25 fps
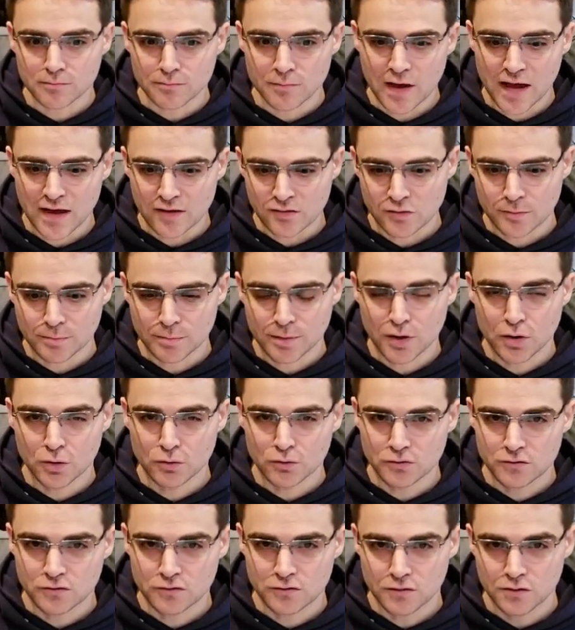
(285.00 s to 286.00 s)
as
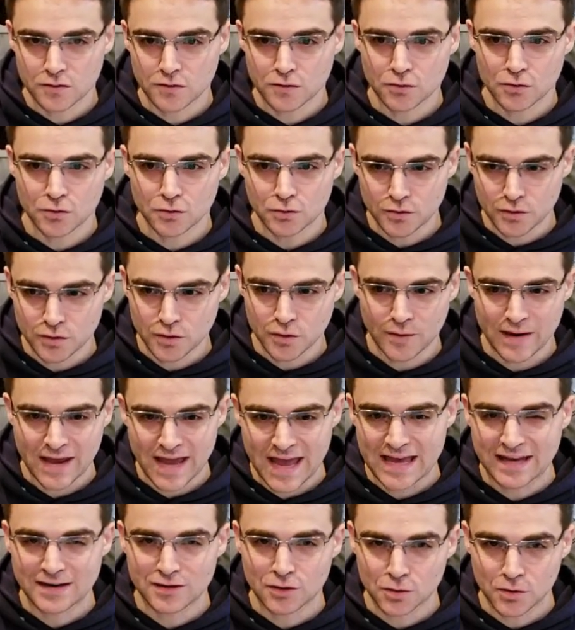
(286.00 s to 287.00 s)
opposed to
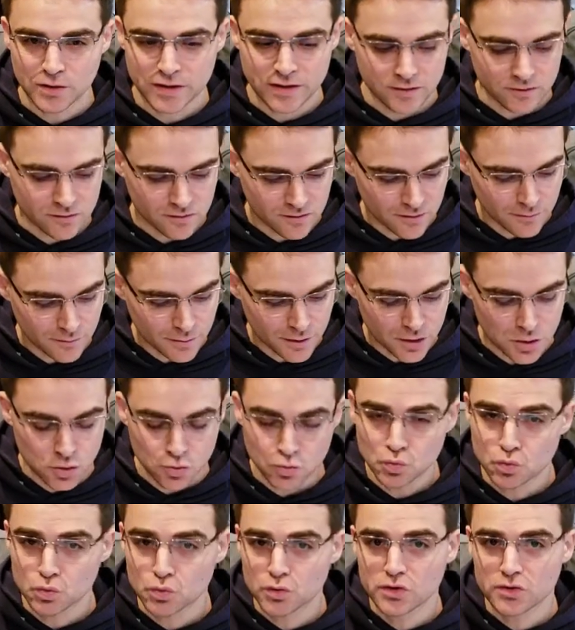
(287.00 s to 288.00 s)
handling somebody
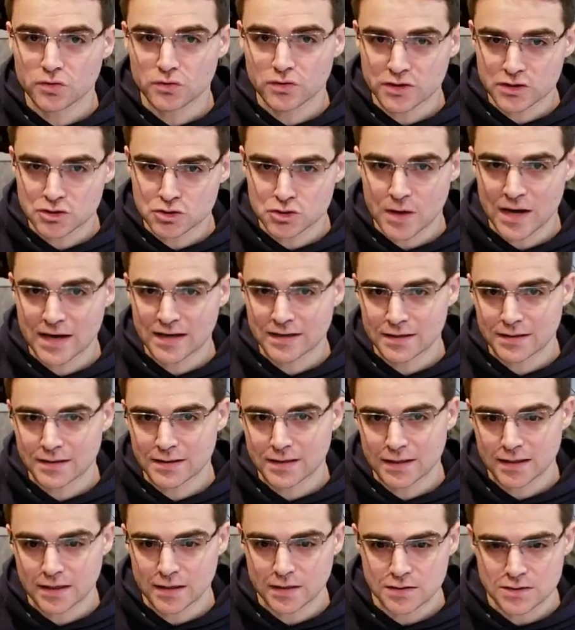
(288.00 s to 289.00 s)
really trying to
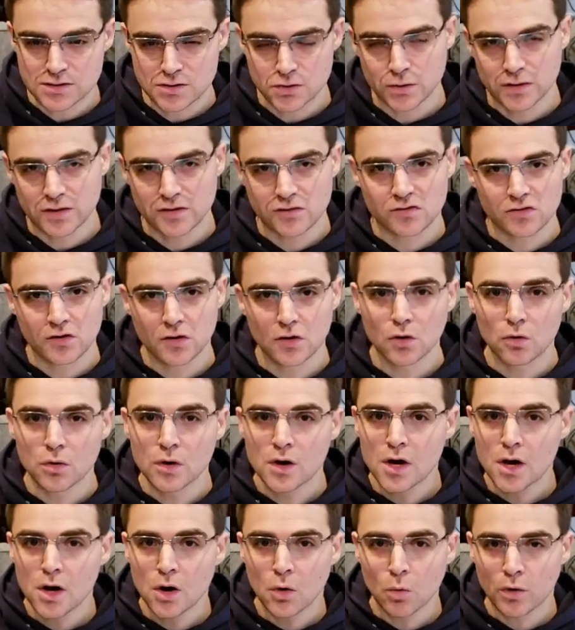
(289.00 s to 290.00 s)
dig into it. So
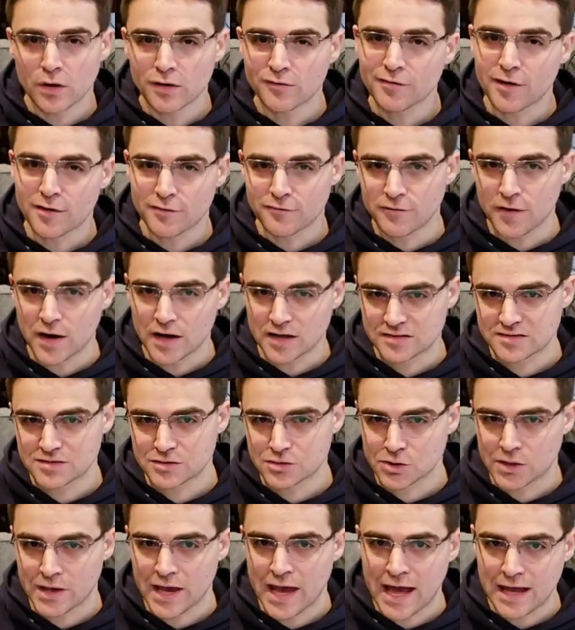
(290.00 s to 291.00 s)
one of our foster
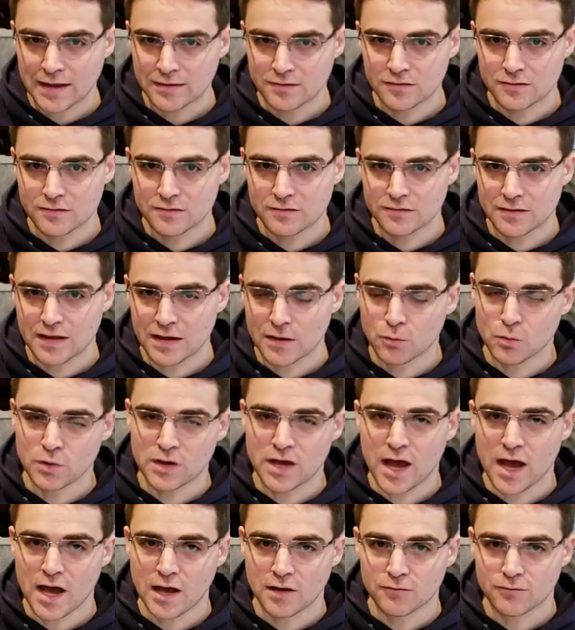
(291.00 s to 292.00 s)
cats that we
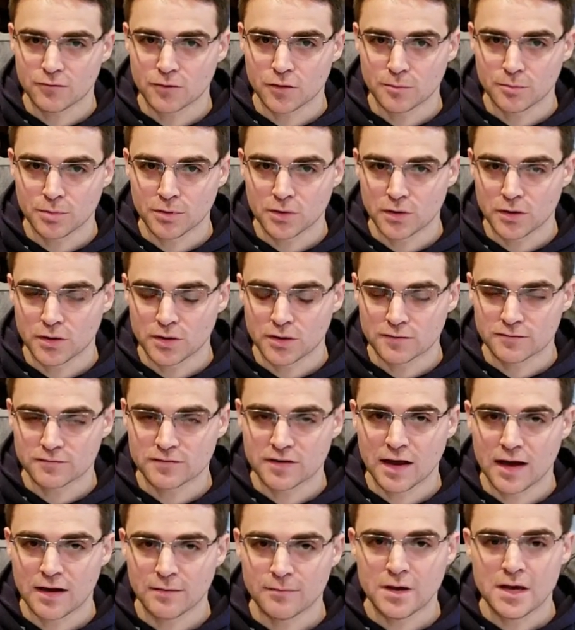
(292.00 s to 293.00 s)
had for a period of
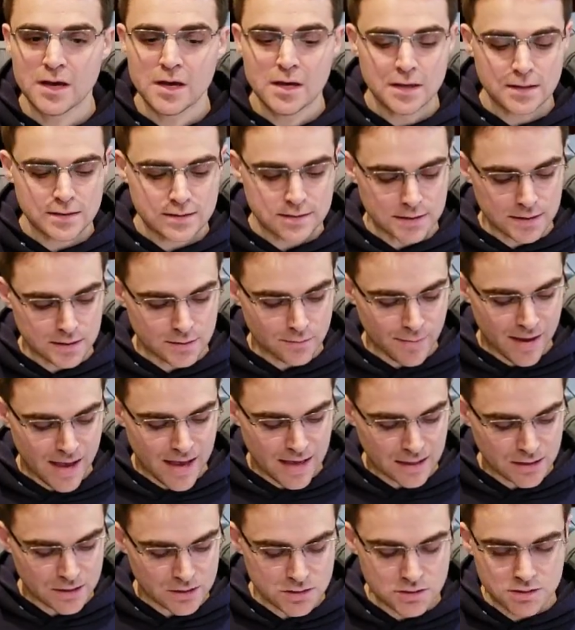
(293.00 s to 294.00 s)
time did
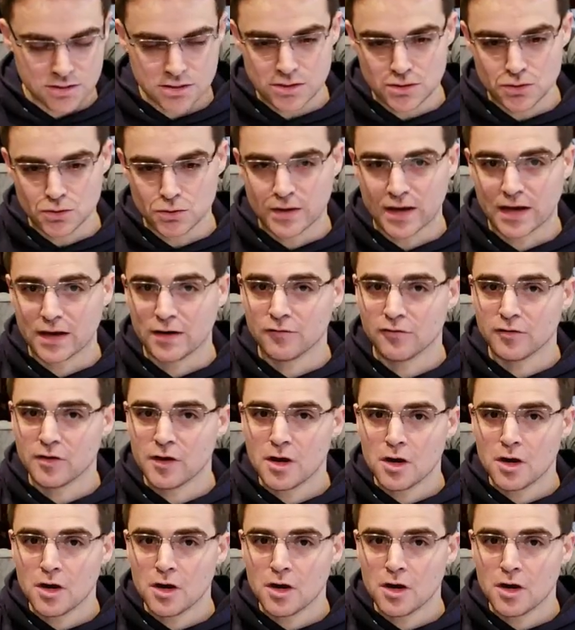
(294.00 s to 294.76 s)
manage to kind of